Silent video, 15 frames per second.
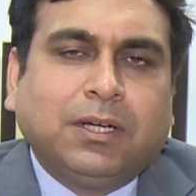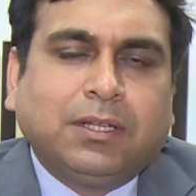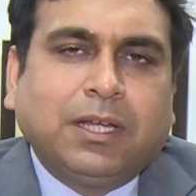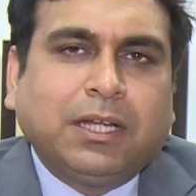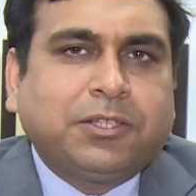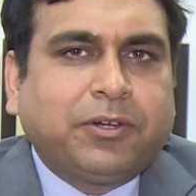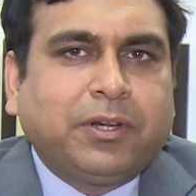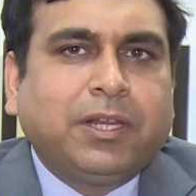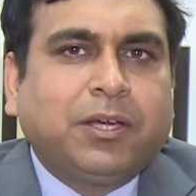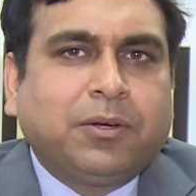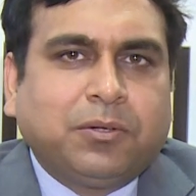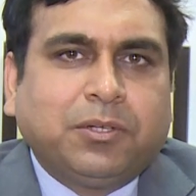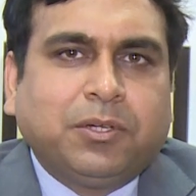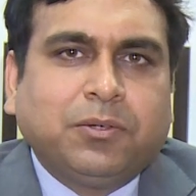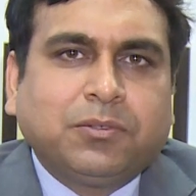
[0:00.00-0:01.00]
That's really a
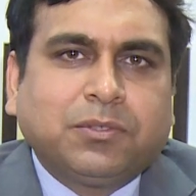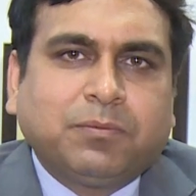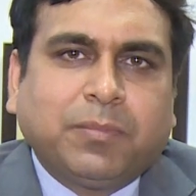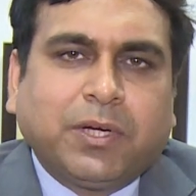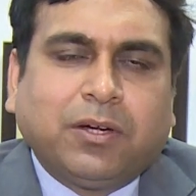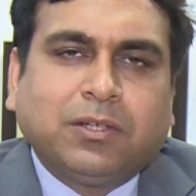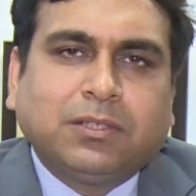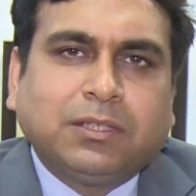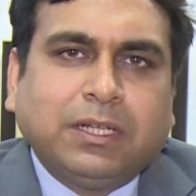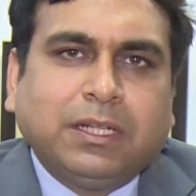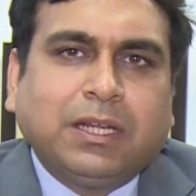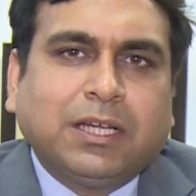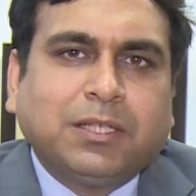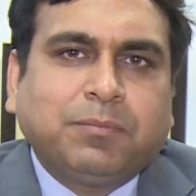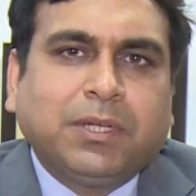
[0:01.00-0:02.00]
good news because
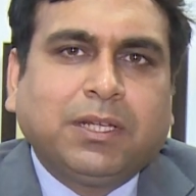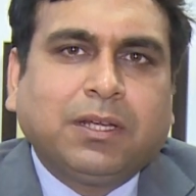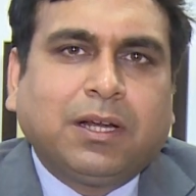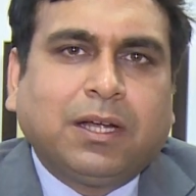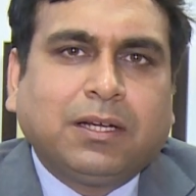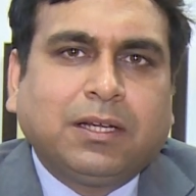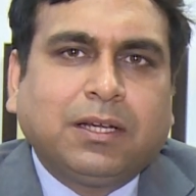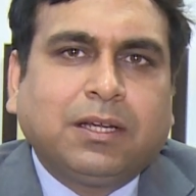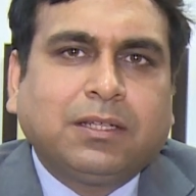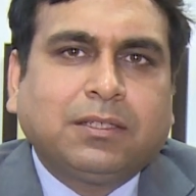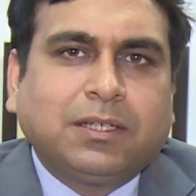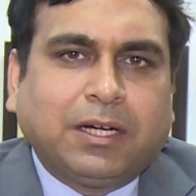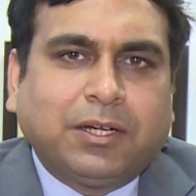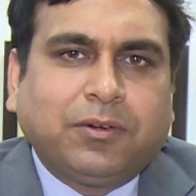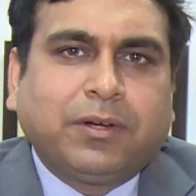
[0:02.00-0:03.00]
NEET has been granted a
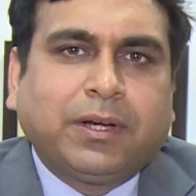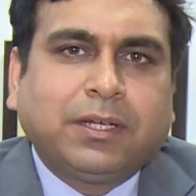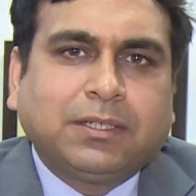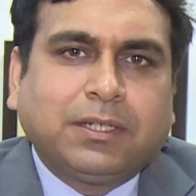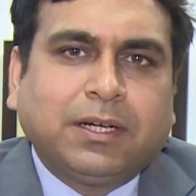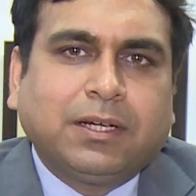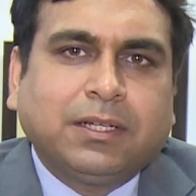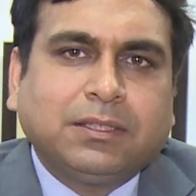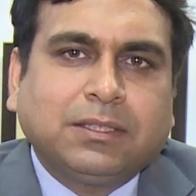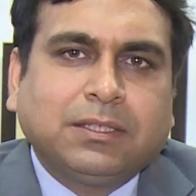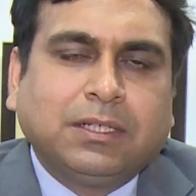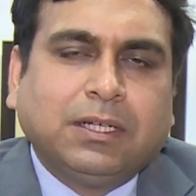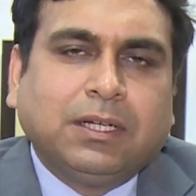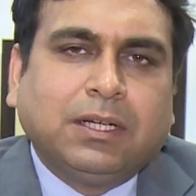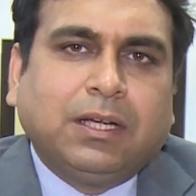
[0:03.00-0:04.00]
statutory status
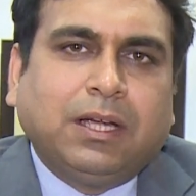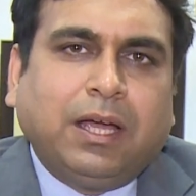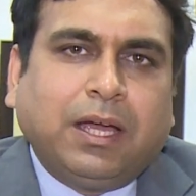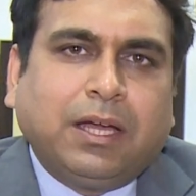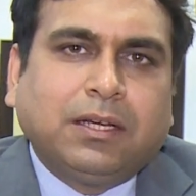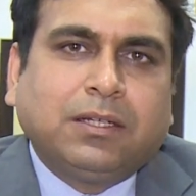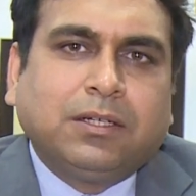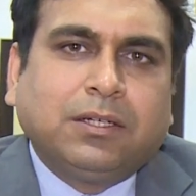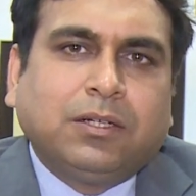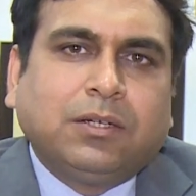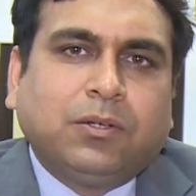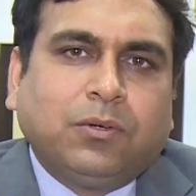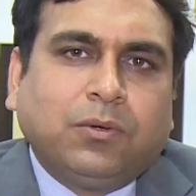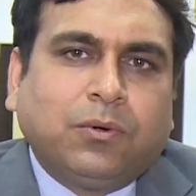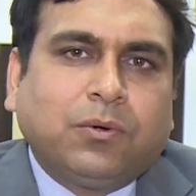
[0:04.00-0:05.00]
and
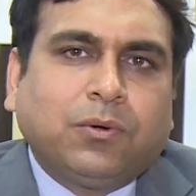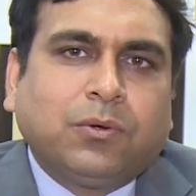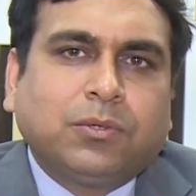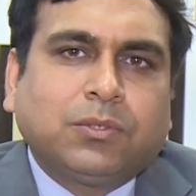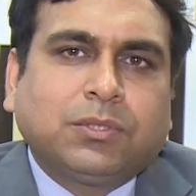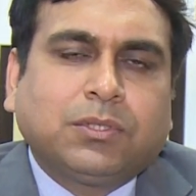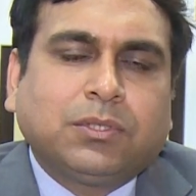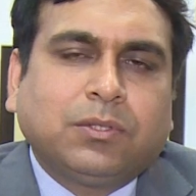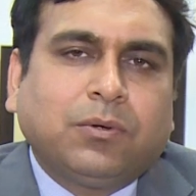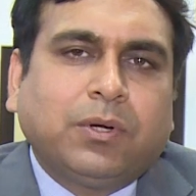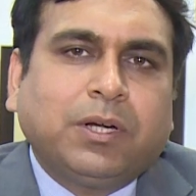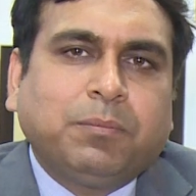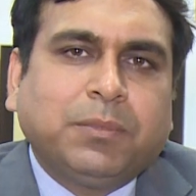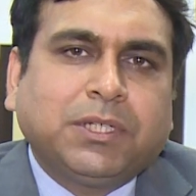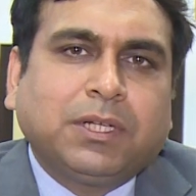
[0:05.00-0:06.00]
no course, no
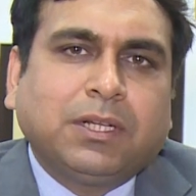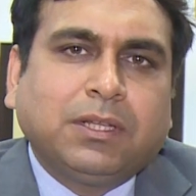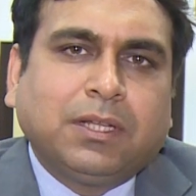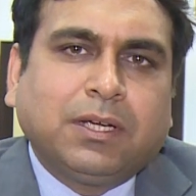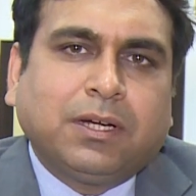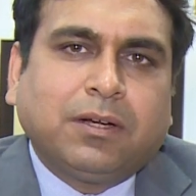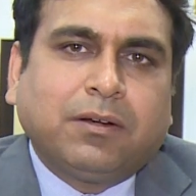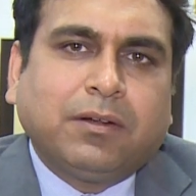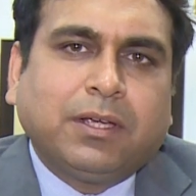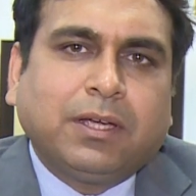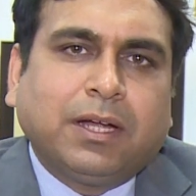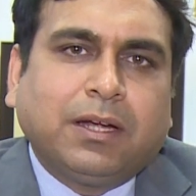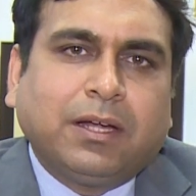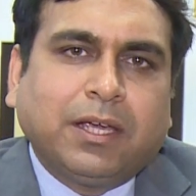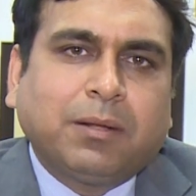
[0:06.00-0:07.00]
admission in the country
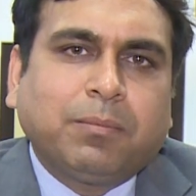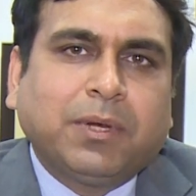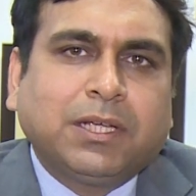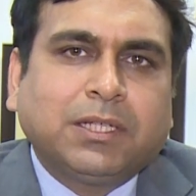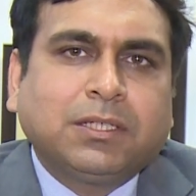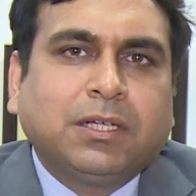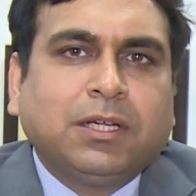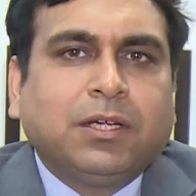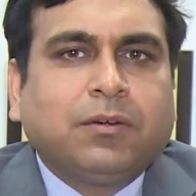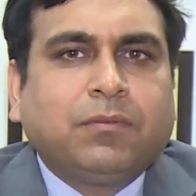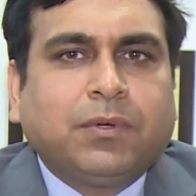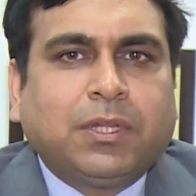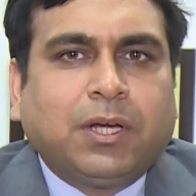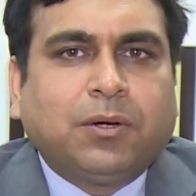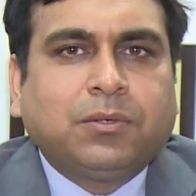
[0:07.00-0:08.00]
can take place
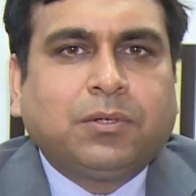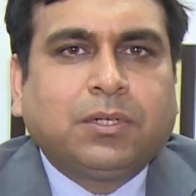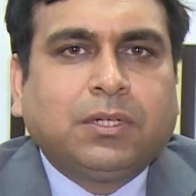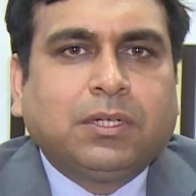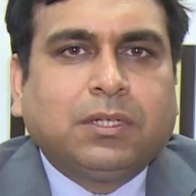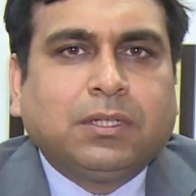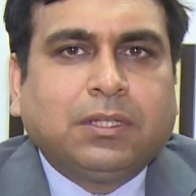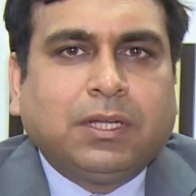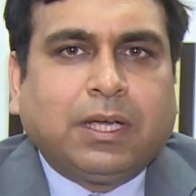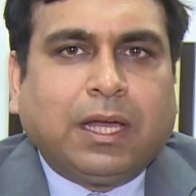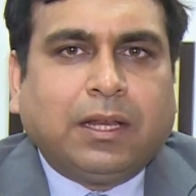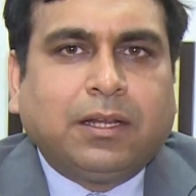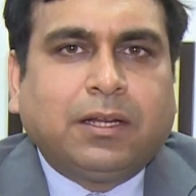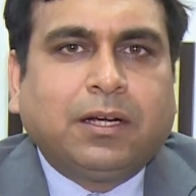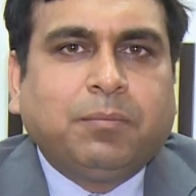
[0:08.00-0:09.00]
without the
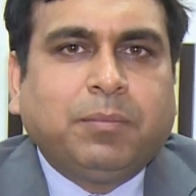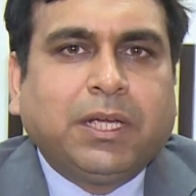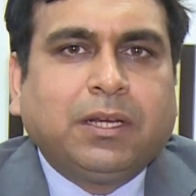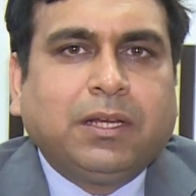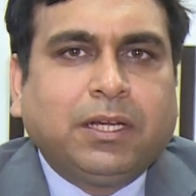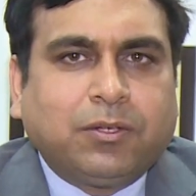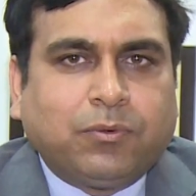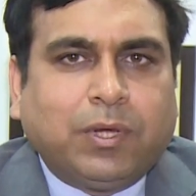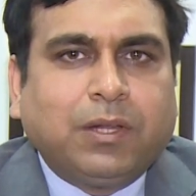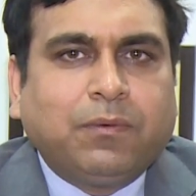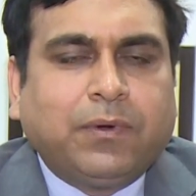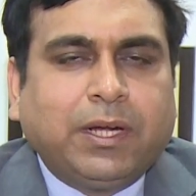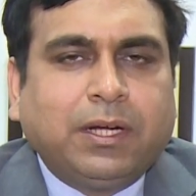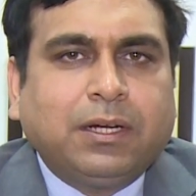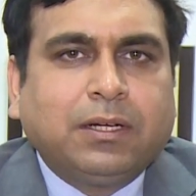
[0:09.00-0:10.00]
candidate being NEET
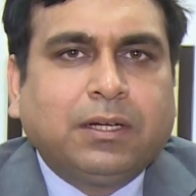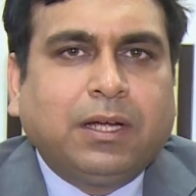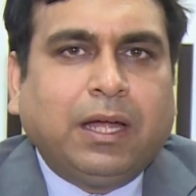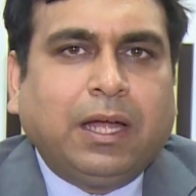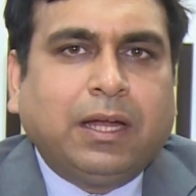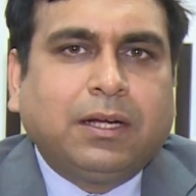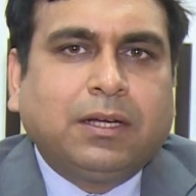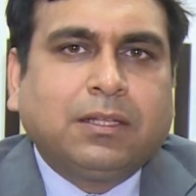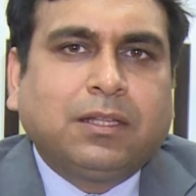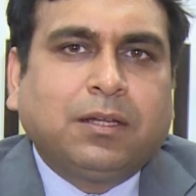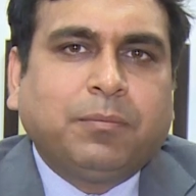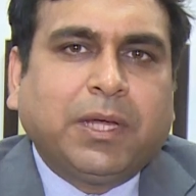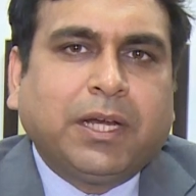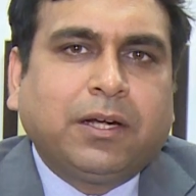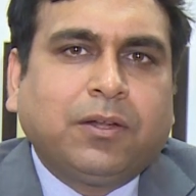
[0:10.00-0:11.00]
qualified and the
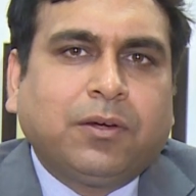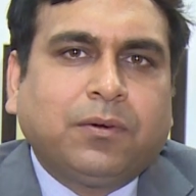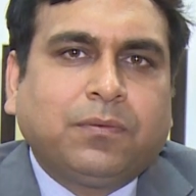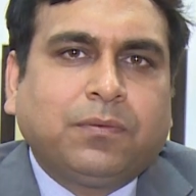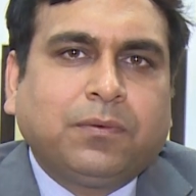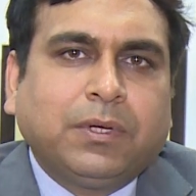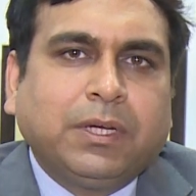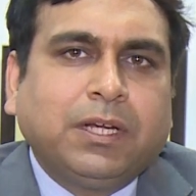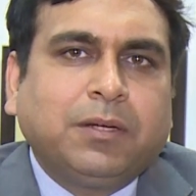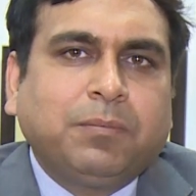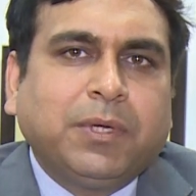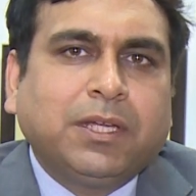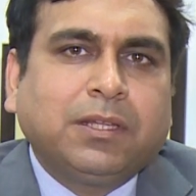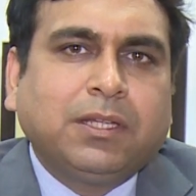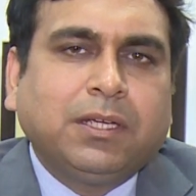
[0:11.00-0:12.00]
merit of NEET
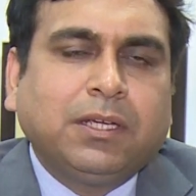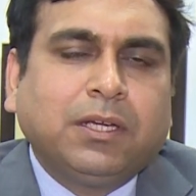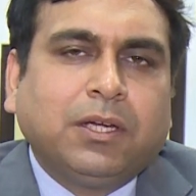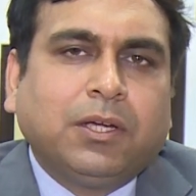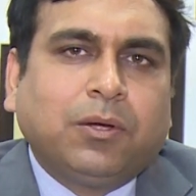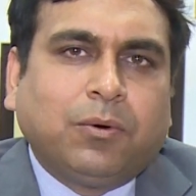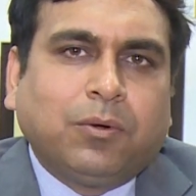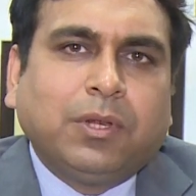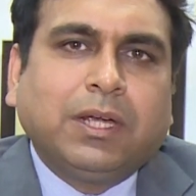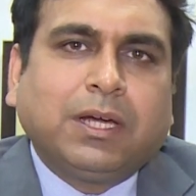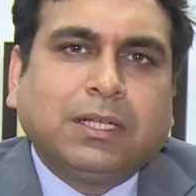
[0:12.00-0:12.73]
being the only